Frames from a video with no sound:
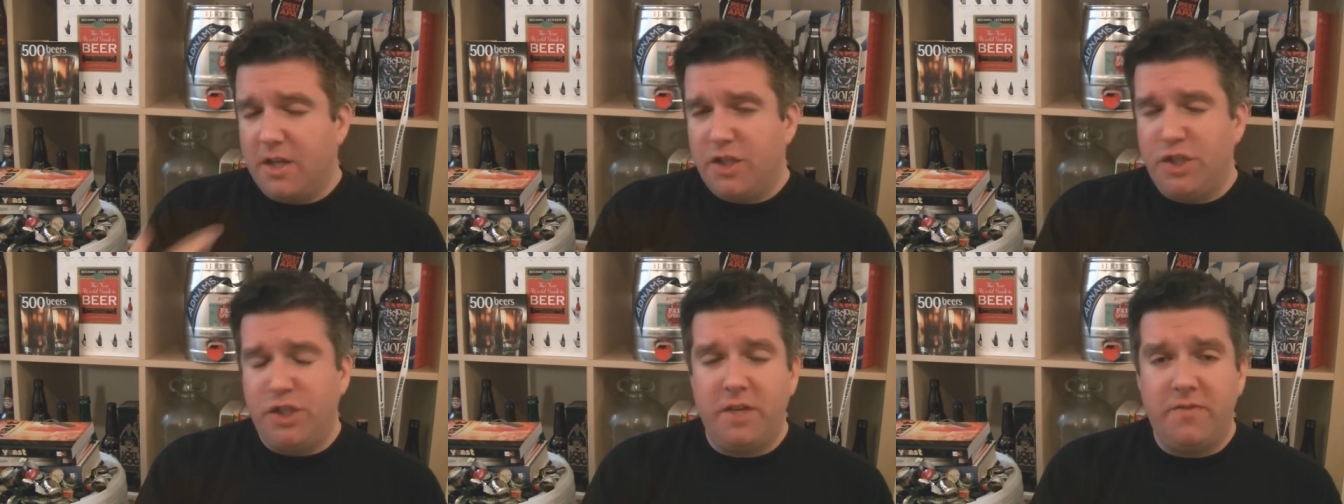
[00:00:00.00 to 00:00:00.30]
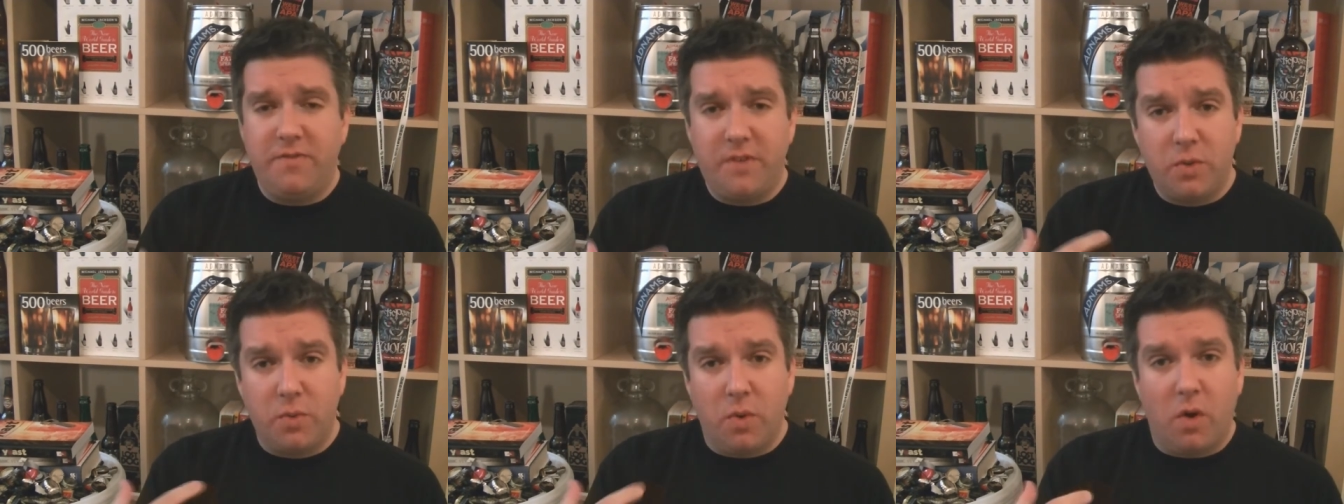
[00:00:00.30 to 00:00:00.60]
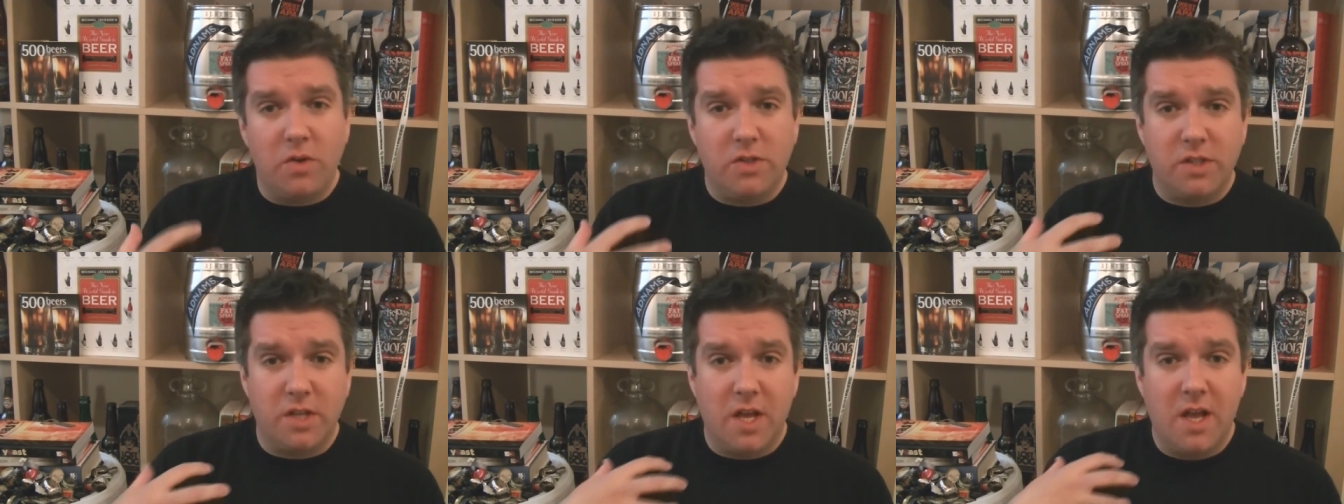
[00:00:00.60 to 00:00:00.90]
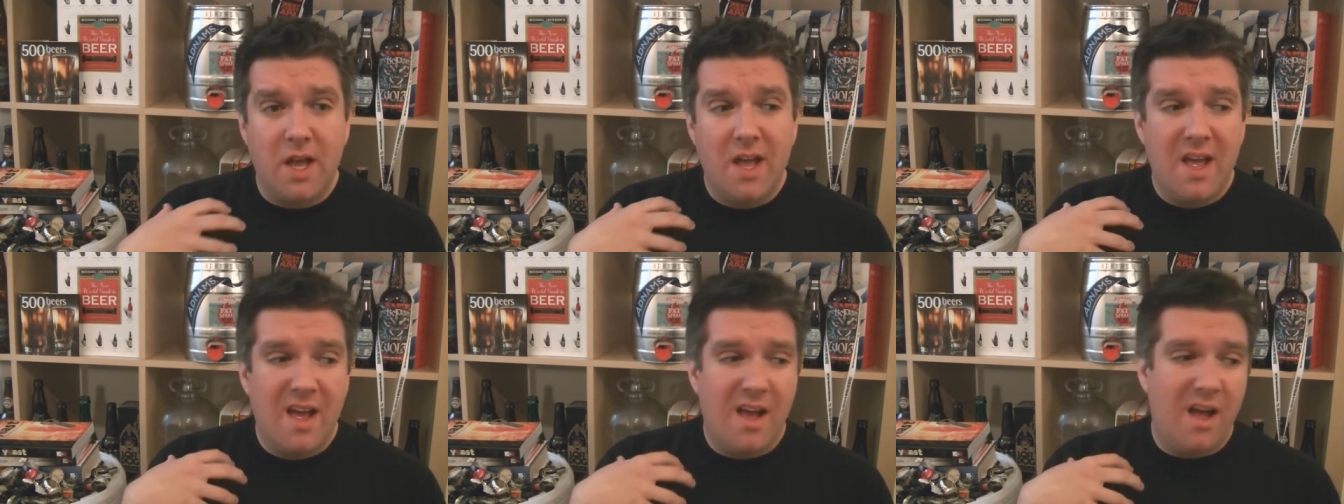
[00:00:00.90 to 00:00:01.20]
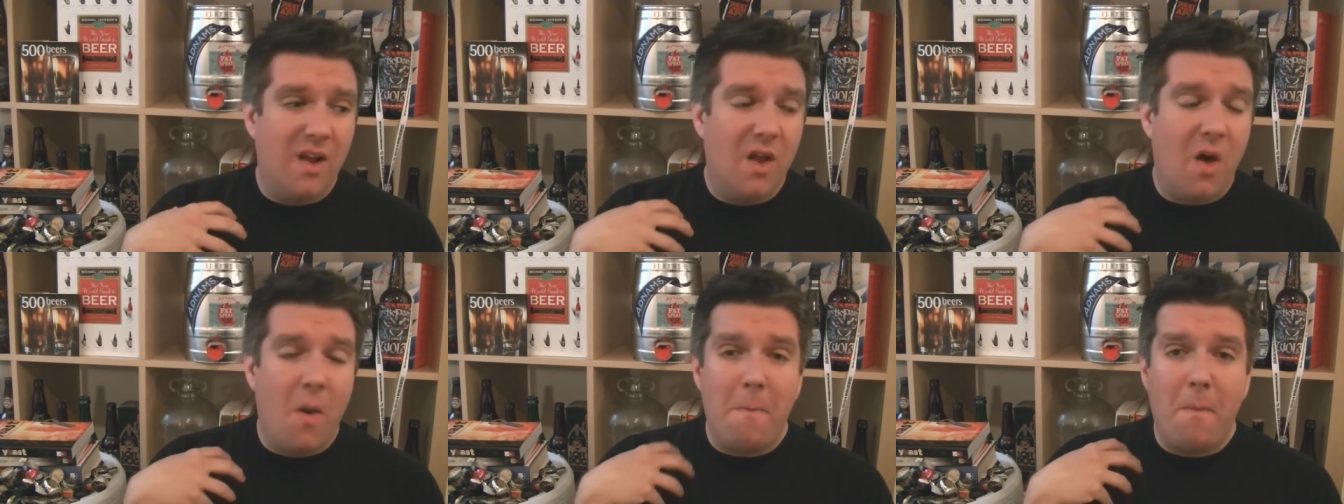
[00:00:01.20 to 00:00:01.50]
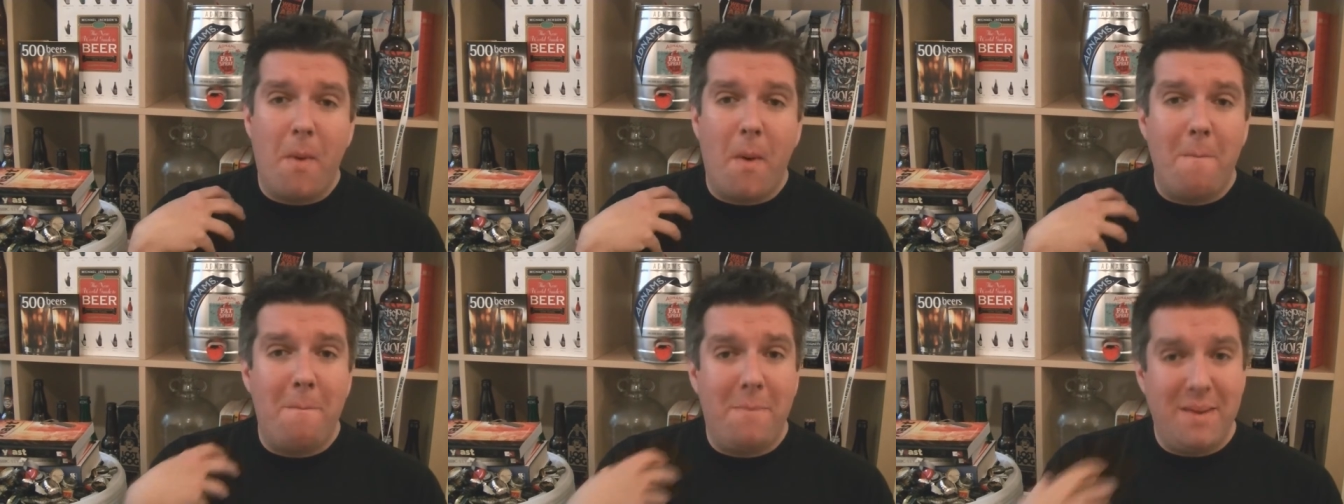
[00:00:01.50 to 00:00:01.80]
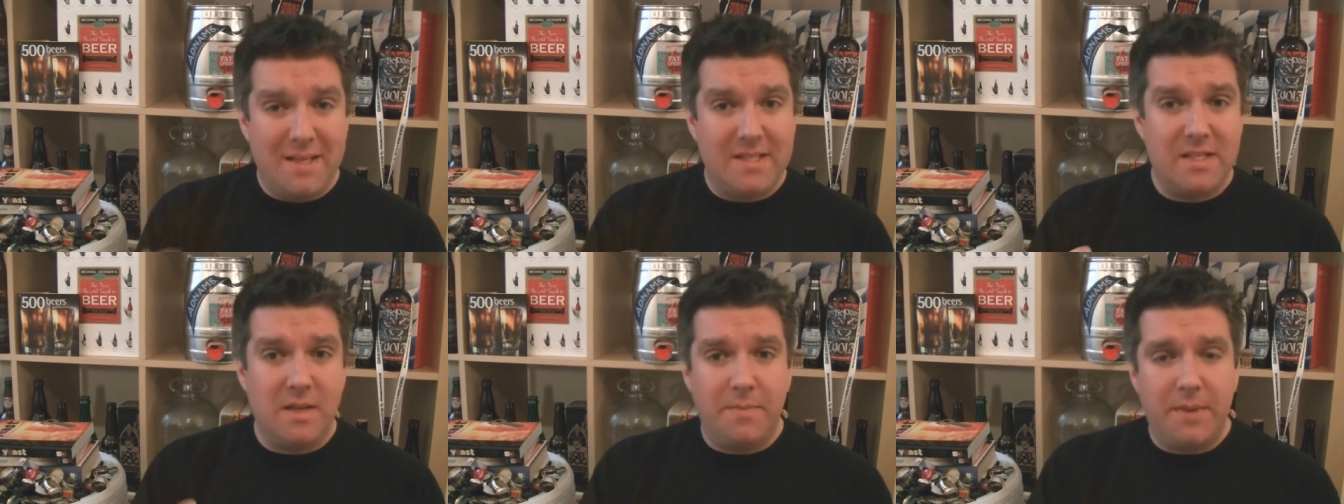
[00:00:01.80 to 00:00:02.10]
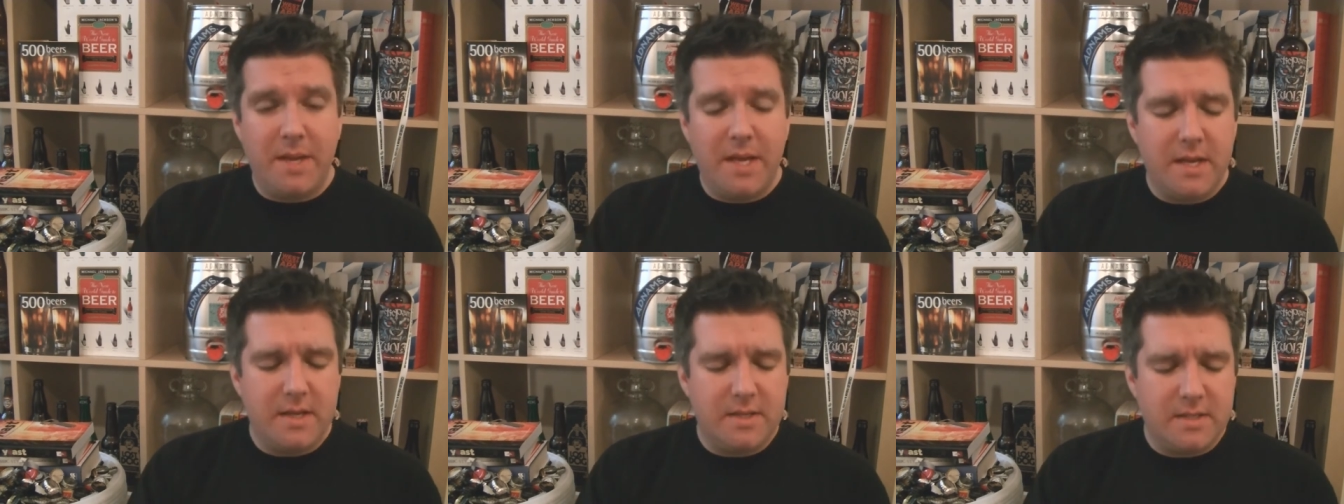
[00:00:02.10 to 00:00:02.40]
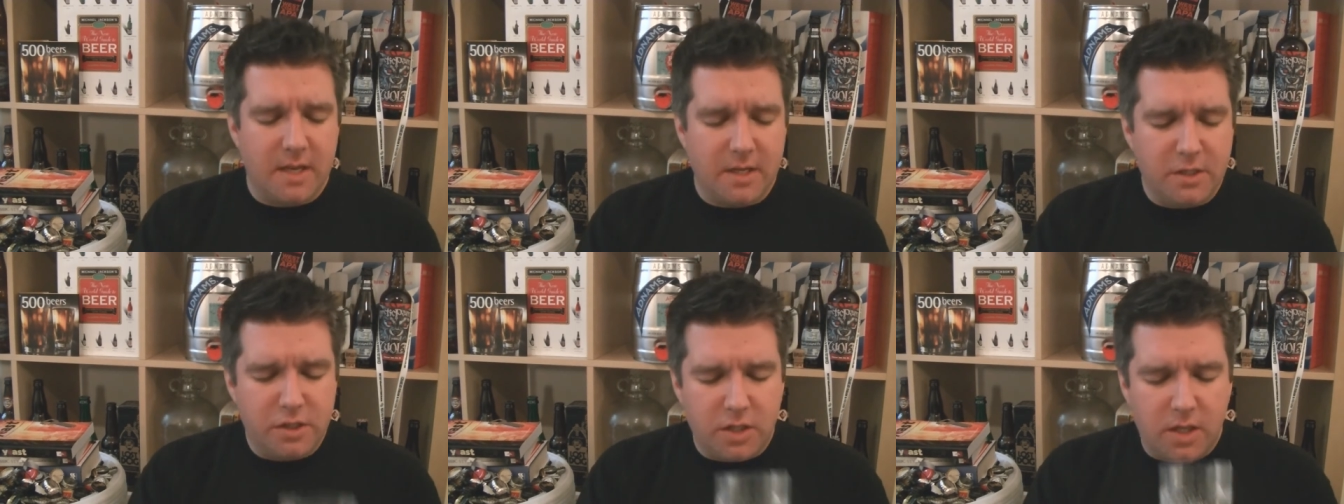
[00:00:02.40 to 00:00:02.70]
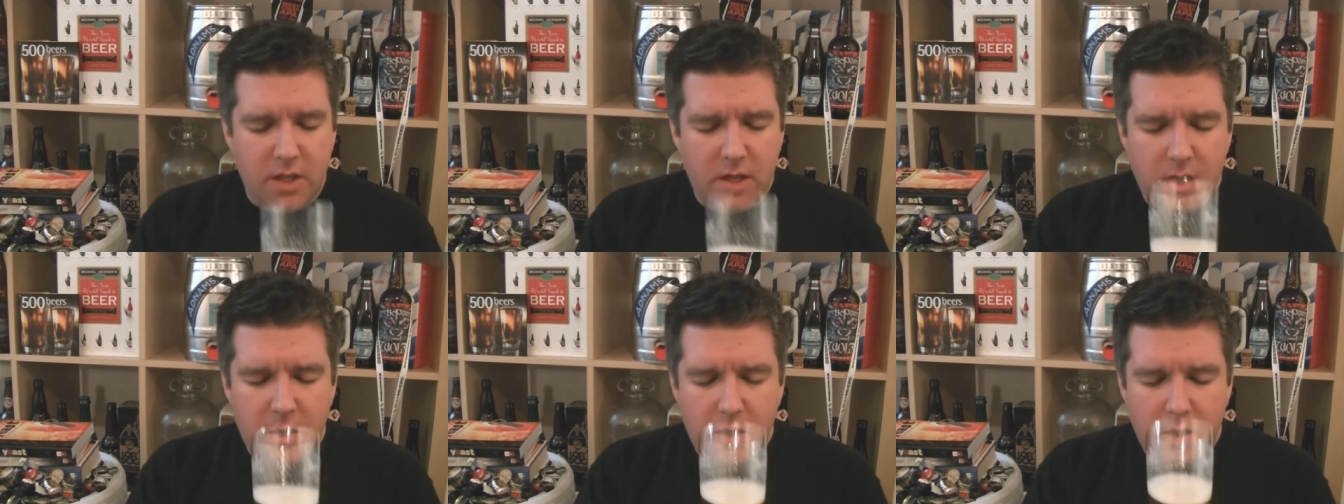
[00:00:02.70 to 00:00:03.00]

shift towards a lot more bitter beers actually.